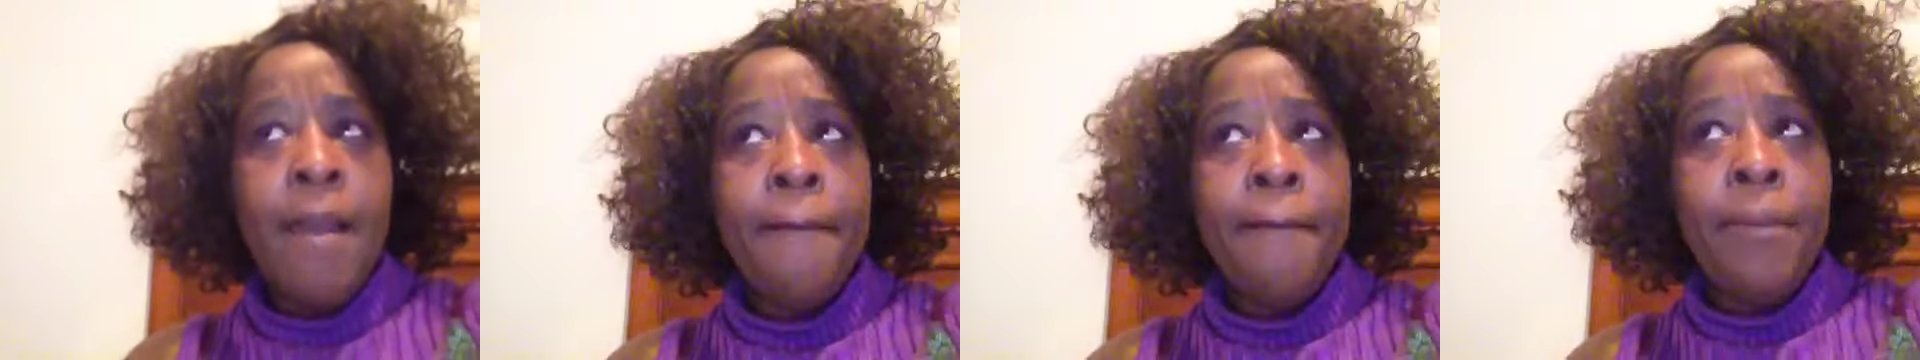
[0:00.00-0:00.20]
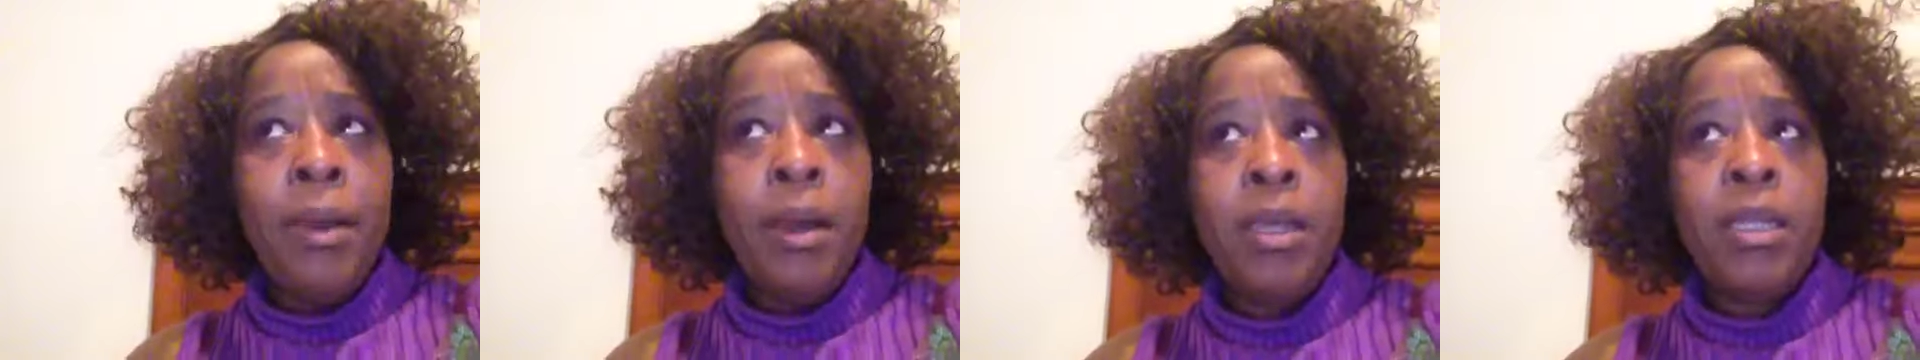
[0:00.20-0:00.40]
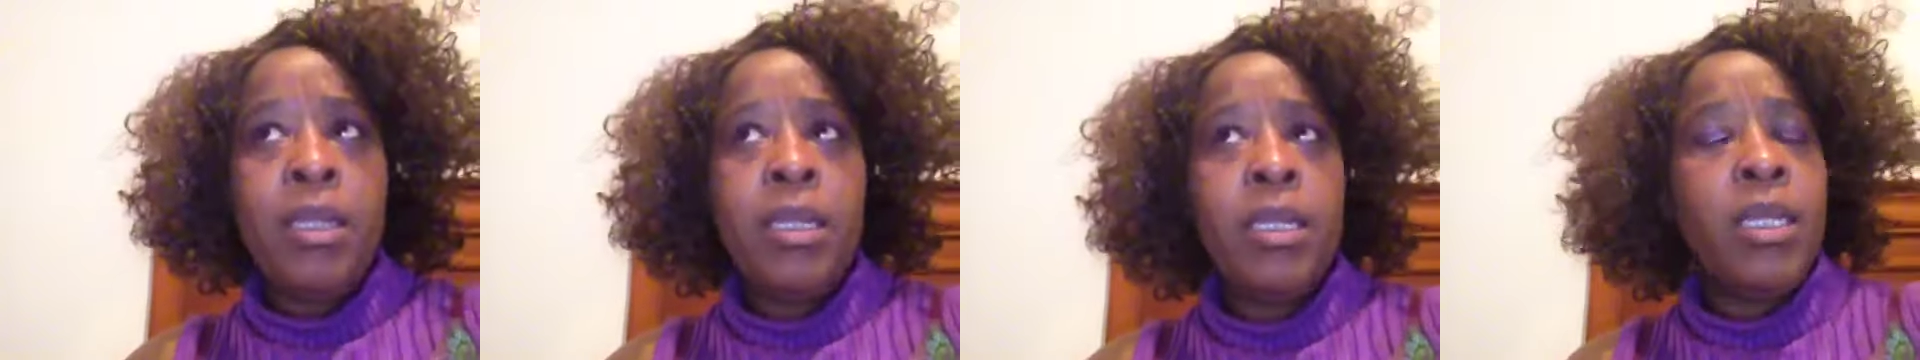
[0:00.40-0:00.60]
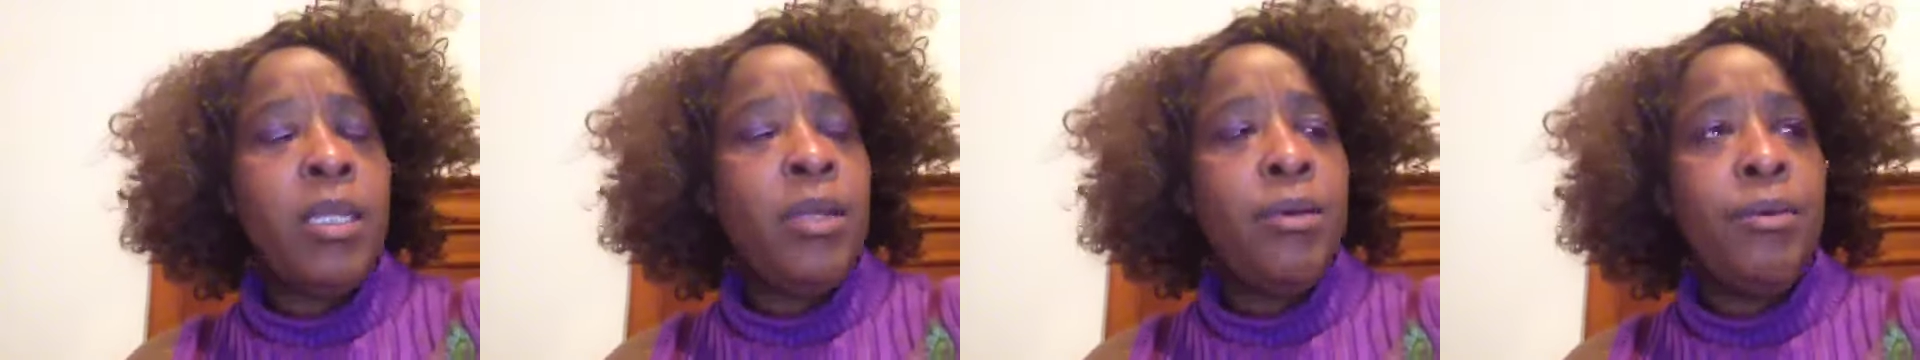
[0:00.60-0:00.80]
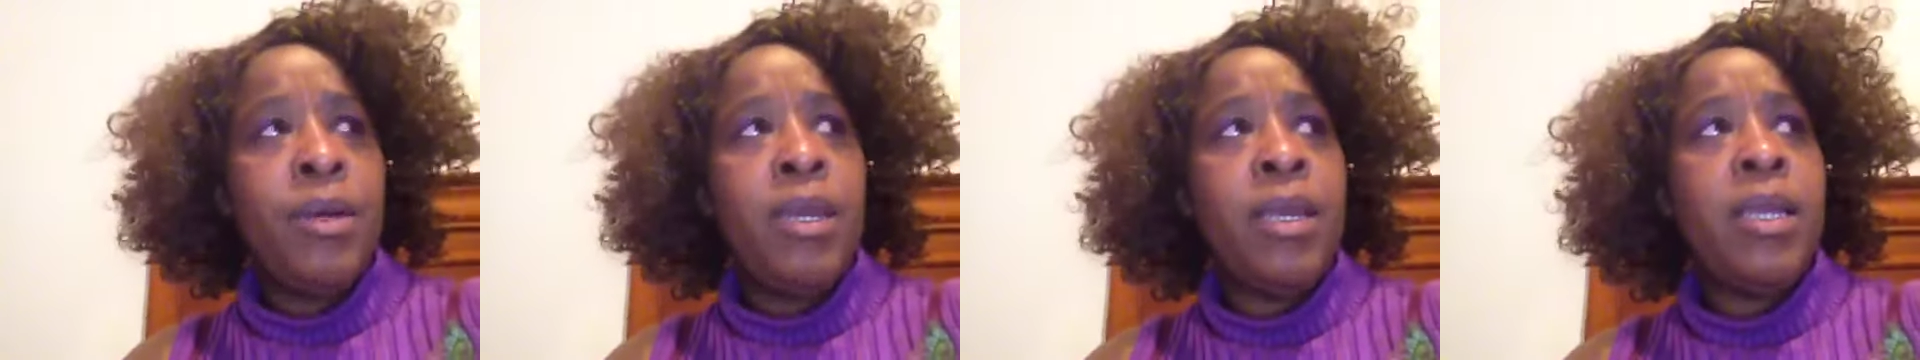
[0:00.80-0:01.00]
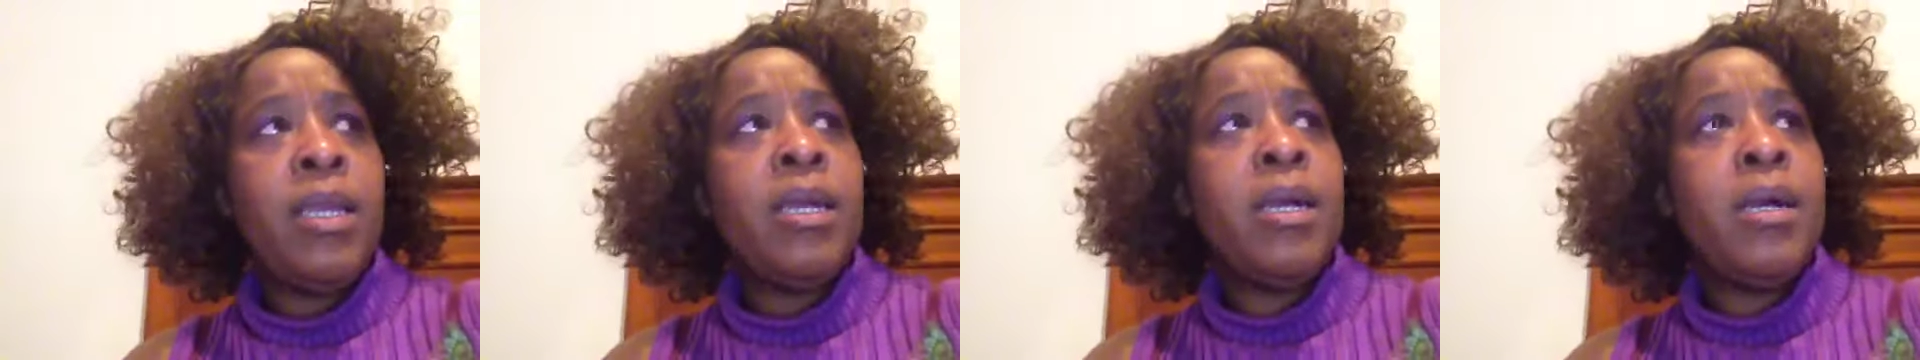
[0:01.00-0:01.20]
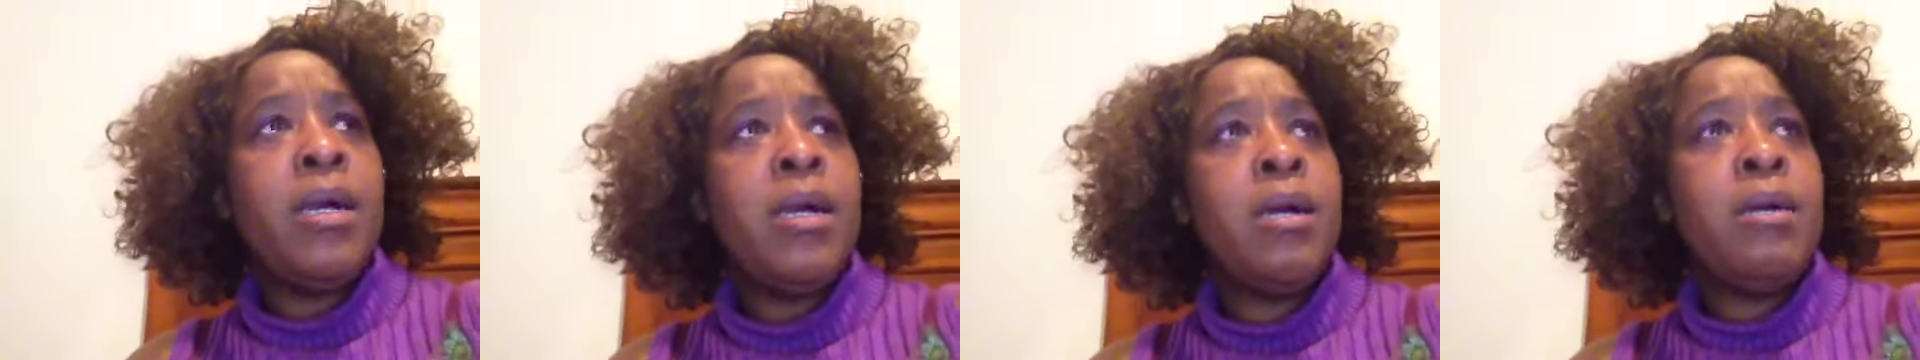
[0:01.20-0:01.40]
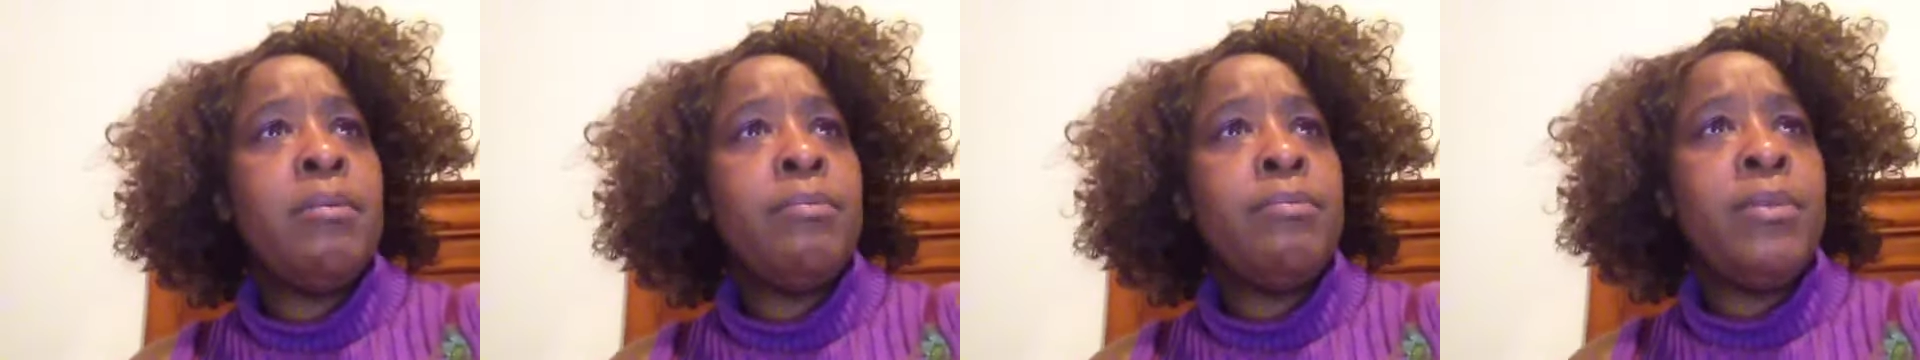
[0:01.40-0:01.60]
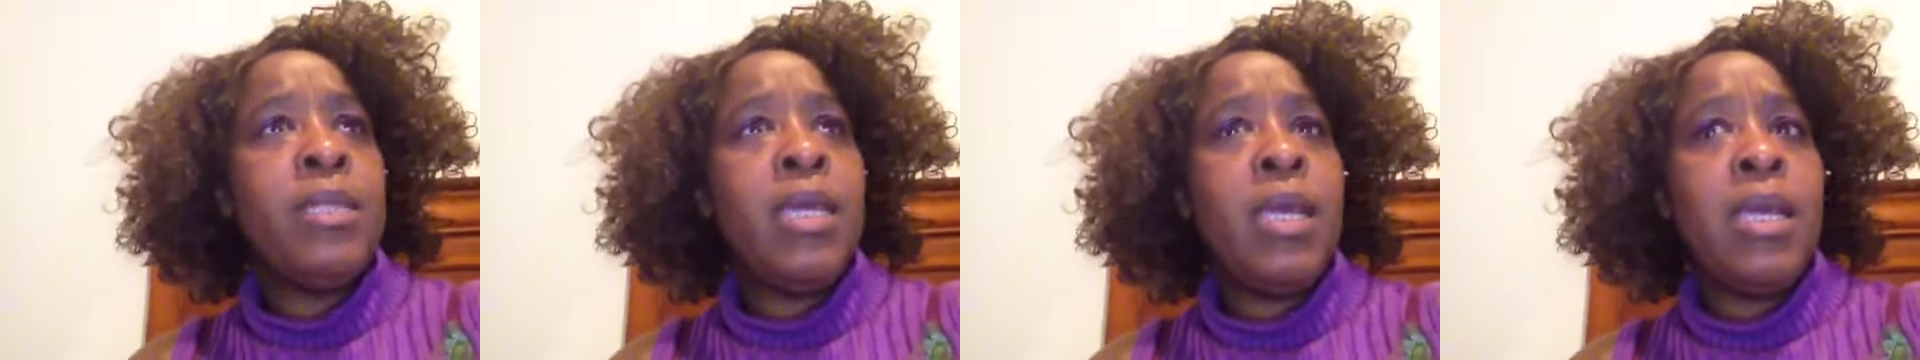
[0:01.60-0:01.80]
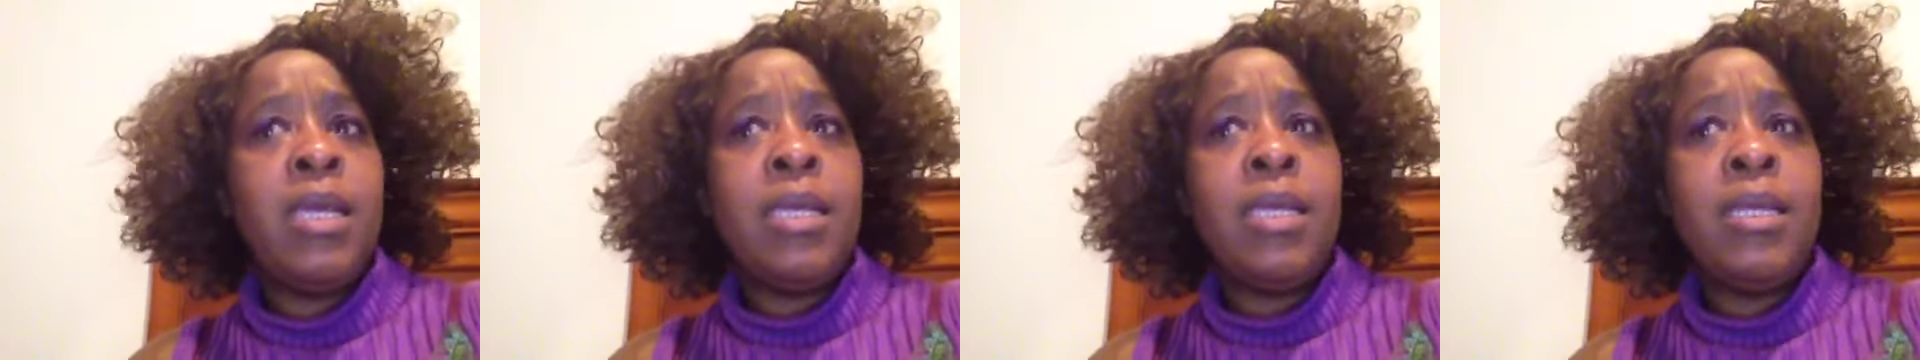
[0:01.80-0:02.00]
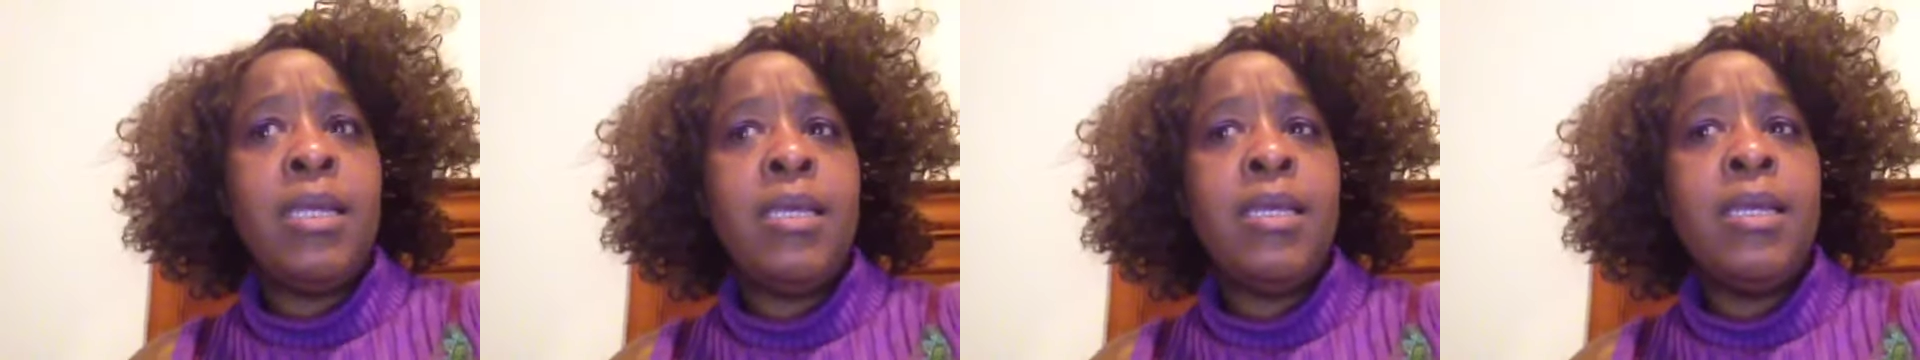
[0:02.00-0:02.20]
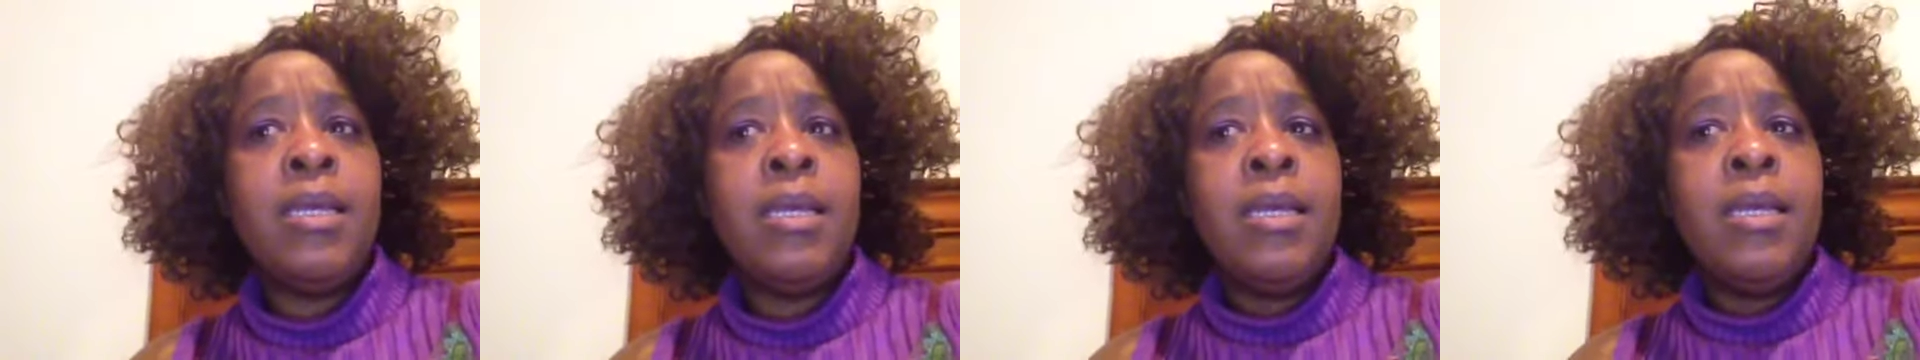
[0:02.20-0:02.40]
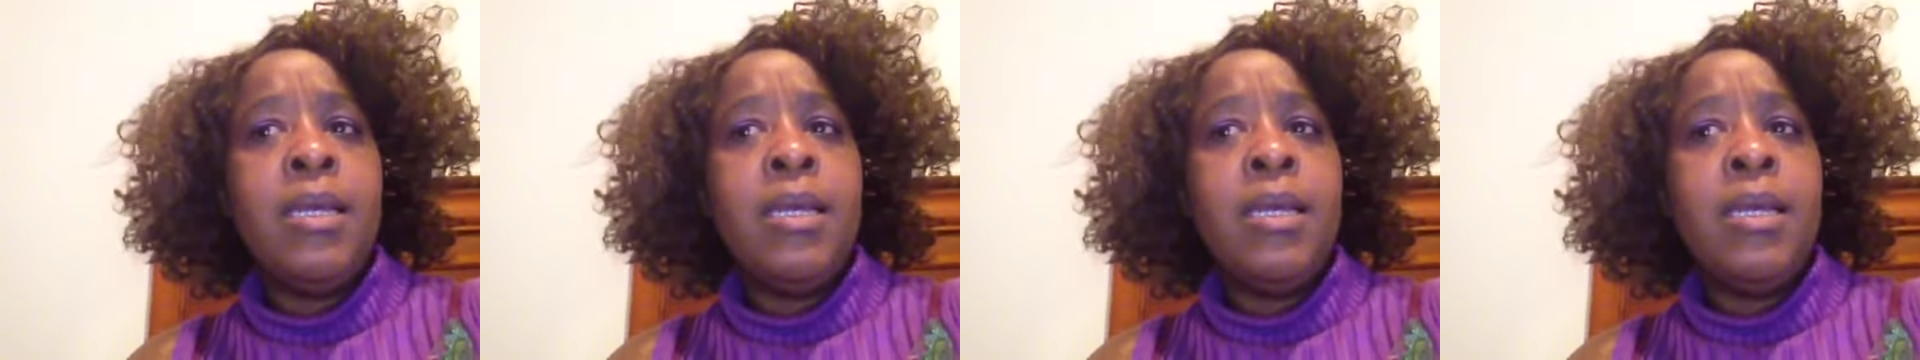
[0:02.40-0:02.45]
But anyway, um, they,